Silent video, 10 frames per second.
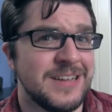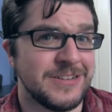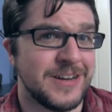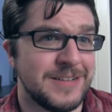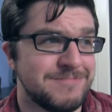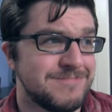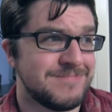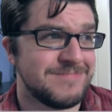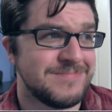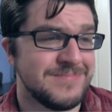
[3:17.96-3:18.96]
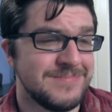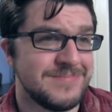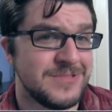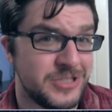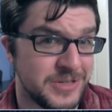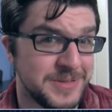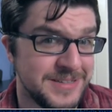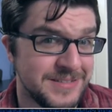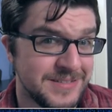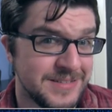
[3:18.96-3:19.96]
Internet.
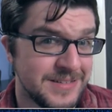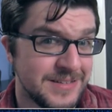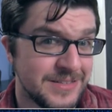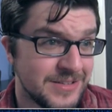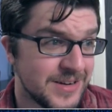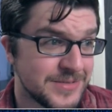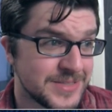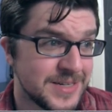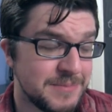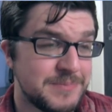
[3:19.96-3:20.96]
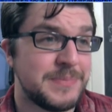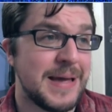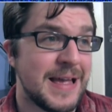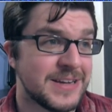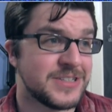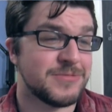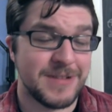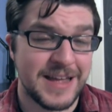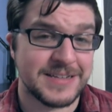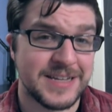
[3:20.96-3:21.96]
Jimmy? Thought I was gonna bash
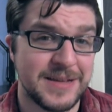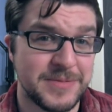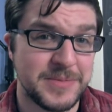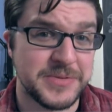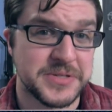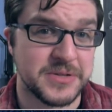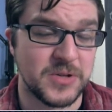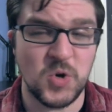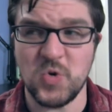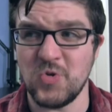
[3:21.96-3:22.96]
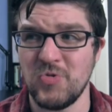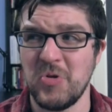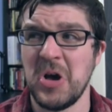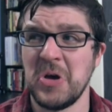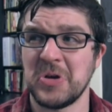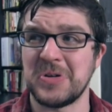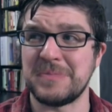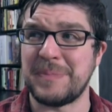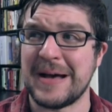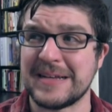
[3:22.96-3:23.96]
Ragtime the Musical. Who
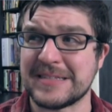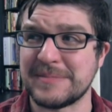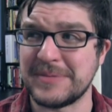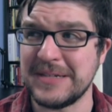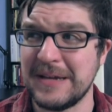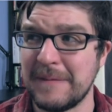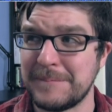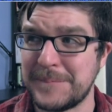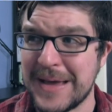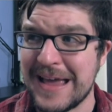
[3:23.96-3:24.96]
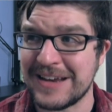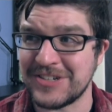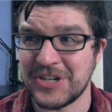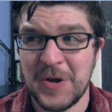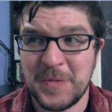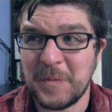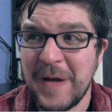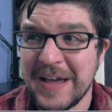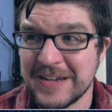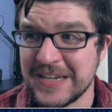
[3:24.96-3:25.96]
could possibly bash
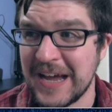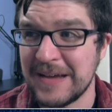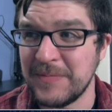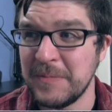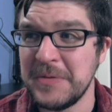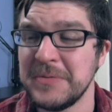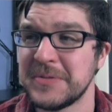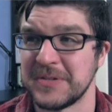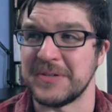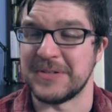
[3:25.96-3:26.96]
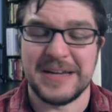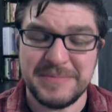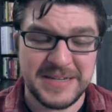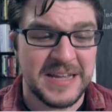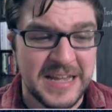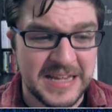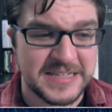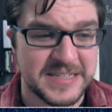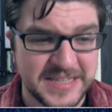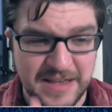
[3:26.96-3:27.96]
Ragtime the Musical? I mean,
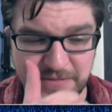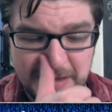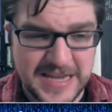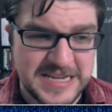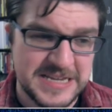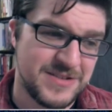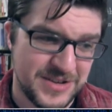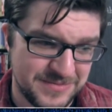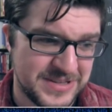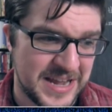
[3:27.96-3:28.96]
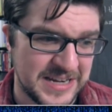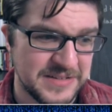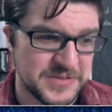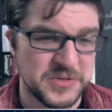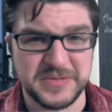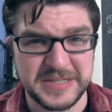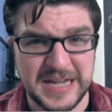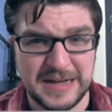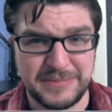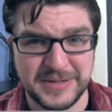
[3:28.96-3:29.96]
it does have in kind of an overly
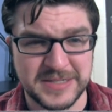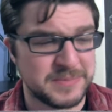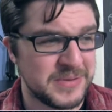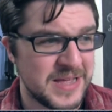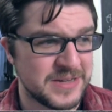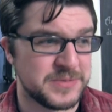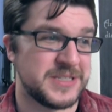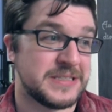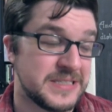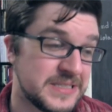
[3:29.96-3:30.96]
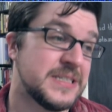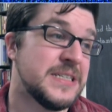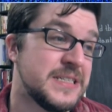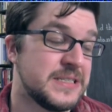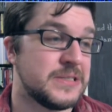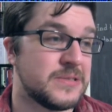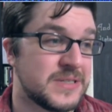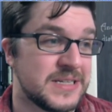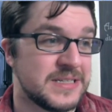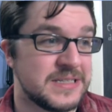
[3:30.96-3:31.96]
complex plot, which I think, you
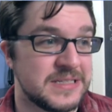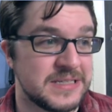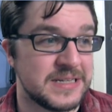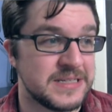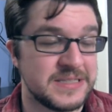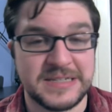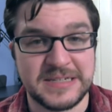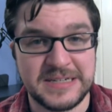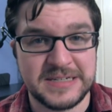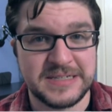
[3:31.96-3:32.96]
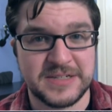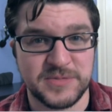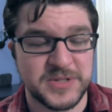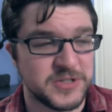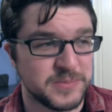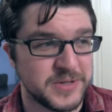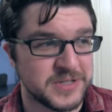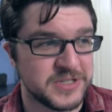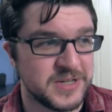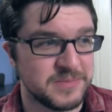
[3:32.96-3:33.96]
know, kinda did it in its original
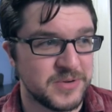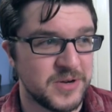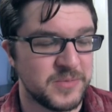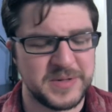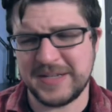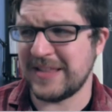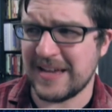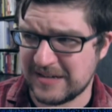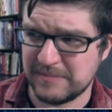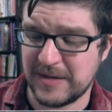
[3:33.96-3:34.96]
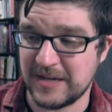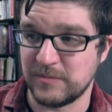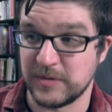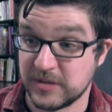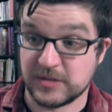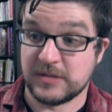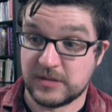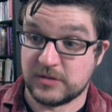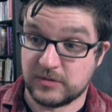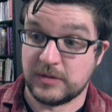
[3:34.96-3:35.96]
production on Broadway. That combined with
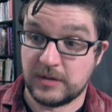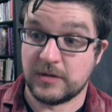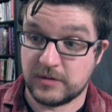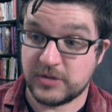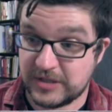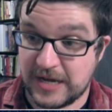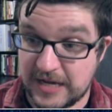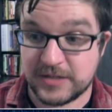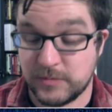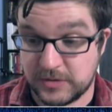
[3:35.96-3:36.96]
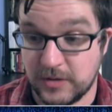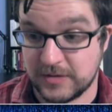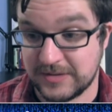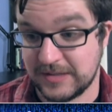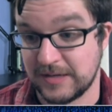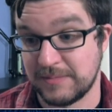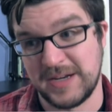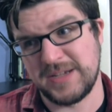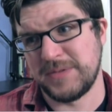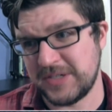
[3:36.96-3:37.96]
its large cast, which costs a lot of
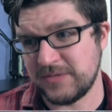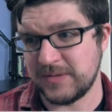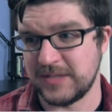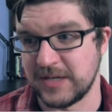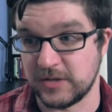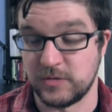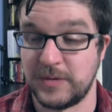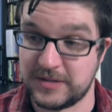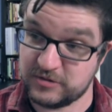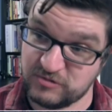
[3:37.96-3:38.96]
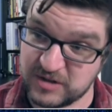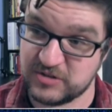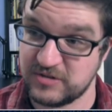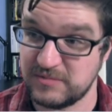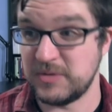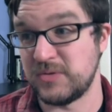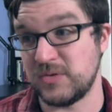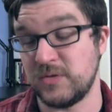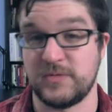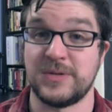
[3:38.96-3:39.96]
money, which is really not a good way to structure a
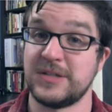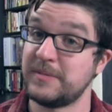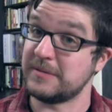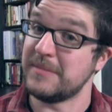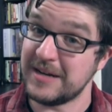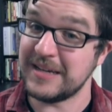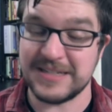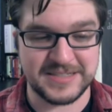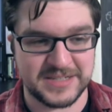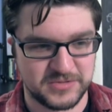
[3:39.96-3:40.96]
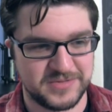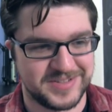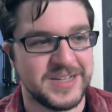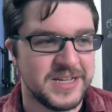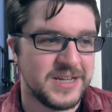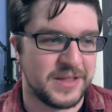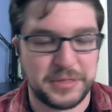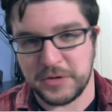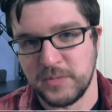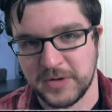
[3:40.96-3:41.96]
musical if you wanted to make money, because that's sort of a
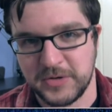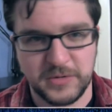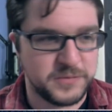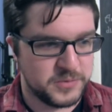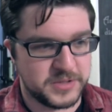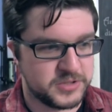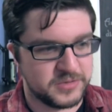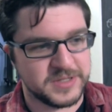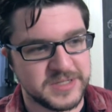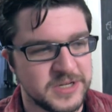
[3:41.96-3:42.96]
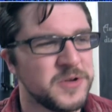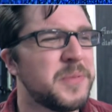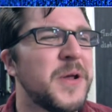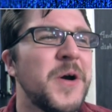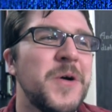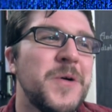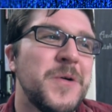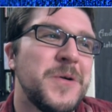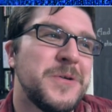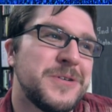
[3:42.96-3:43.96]
thing you want to do if you want a show to continue. But
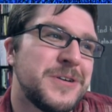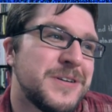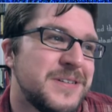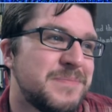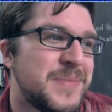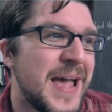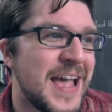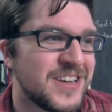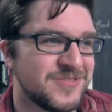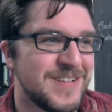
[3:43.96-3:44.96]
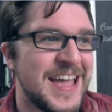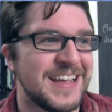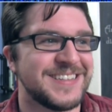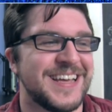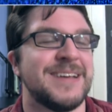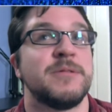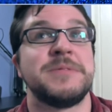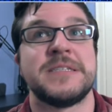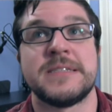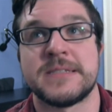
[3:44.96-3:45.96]
who could bash Ragtime?
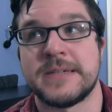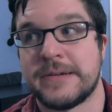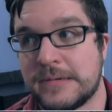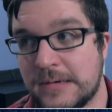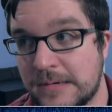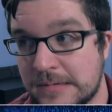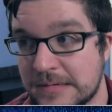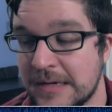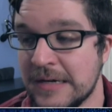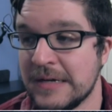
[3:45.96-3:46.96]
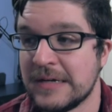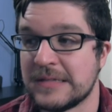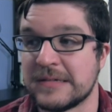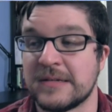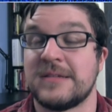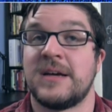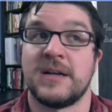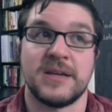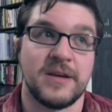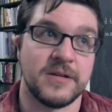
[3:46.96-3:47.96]
I mean, it is a little long, and there are a
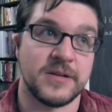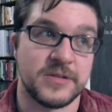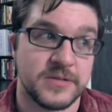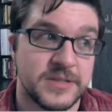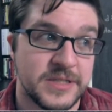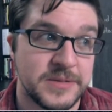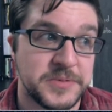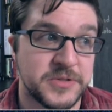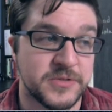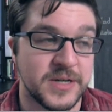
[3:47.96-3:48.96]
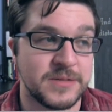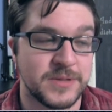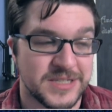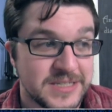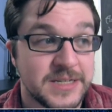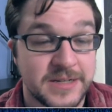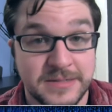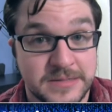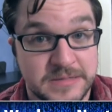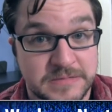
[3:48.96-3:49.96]
lot of characters to keep straight, which can get a
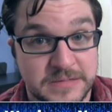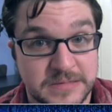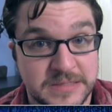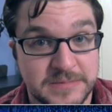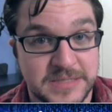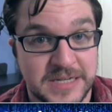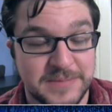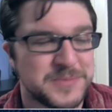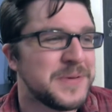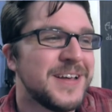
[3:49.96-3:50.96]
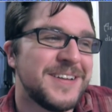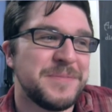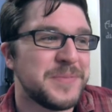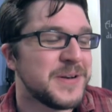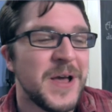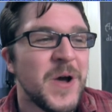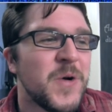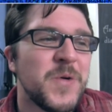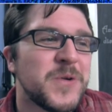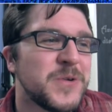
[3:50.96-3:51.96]
little difficult sometimes, but
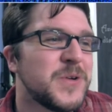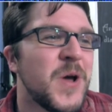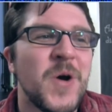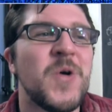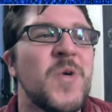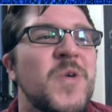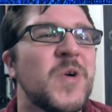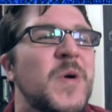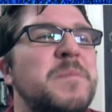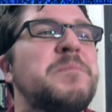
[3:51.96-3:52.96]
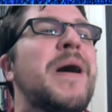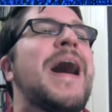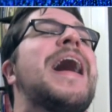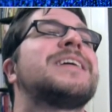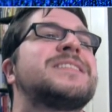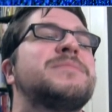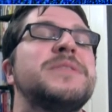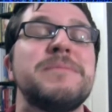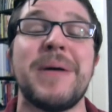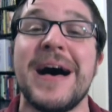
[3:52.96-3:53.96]
who could
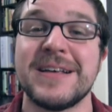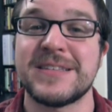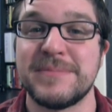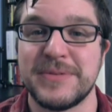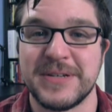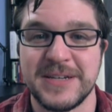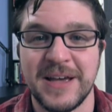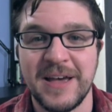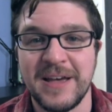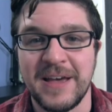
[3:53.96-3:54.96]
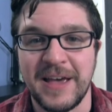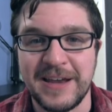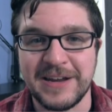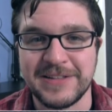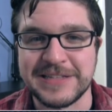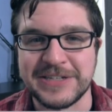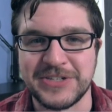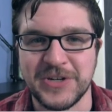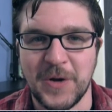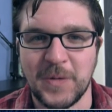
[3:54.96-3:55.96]
possibly hate on this
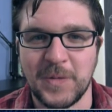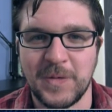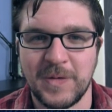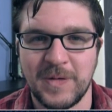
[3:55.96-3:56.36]
show?